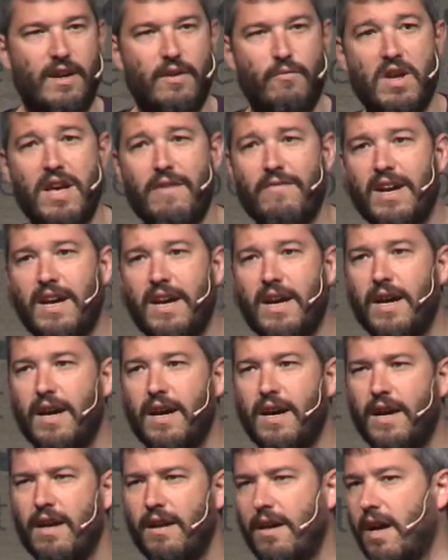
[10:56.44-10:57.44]
We have
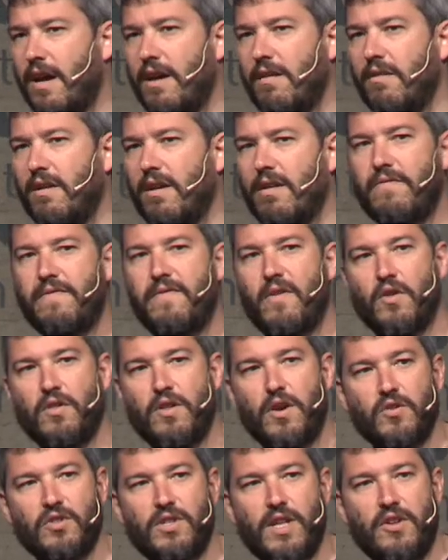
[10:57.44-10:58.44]
a, for
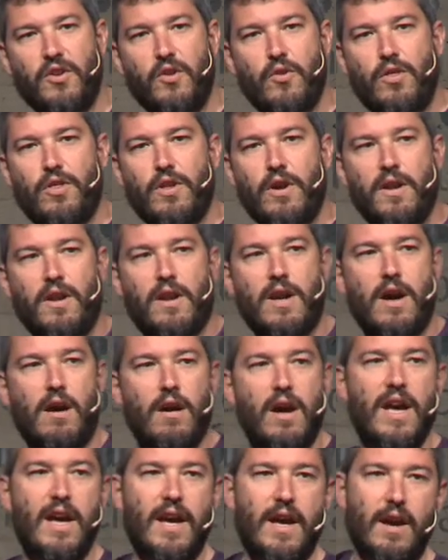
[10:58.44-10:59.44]
those that you don't
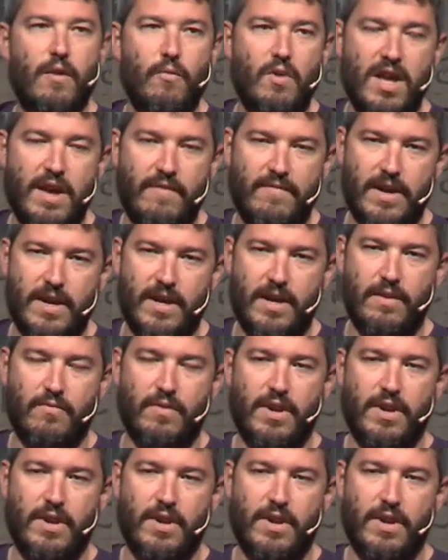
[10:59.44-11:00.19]
know, we have a